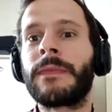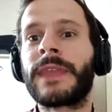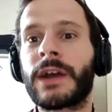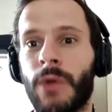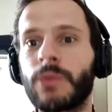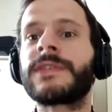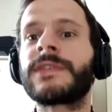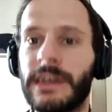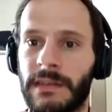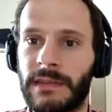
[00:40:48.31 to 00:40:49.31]
their own
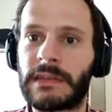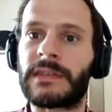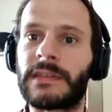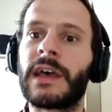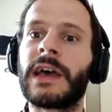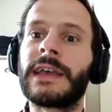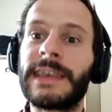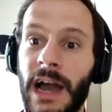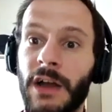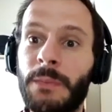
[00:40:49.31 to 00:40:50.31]
citizens,
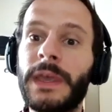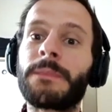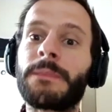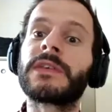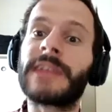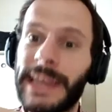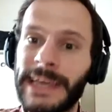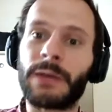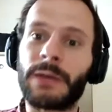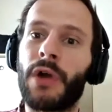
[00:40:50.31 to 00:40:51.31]
young people
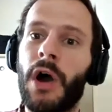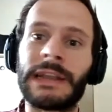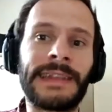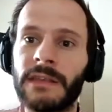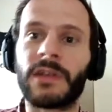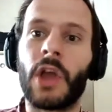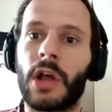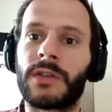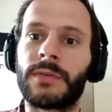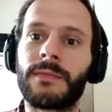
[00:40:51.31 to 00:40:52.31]
studying abroad, tells a
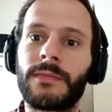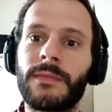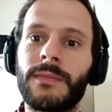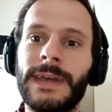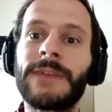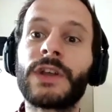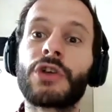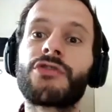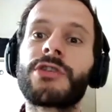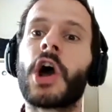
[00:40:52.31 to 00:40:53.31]
lot,
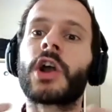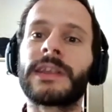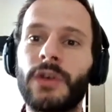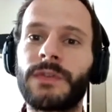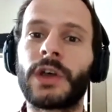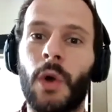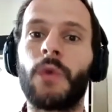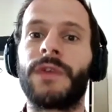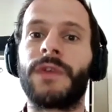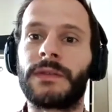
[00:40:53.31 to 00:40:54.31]
even regardless of the COVID.